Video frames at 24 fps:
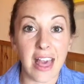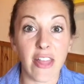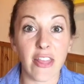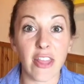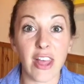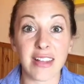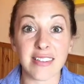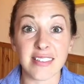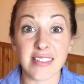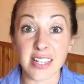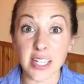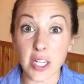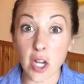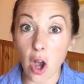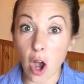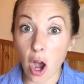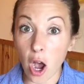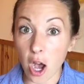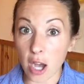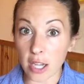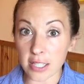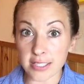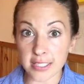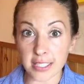That's an
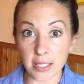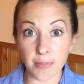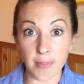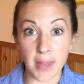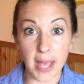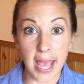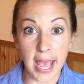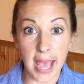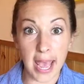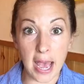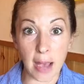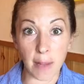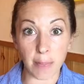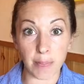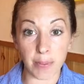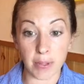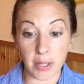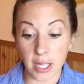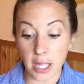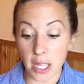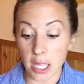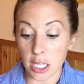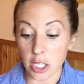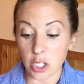awesome app.
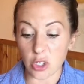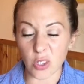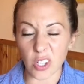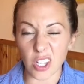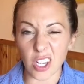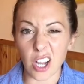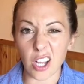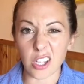You can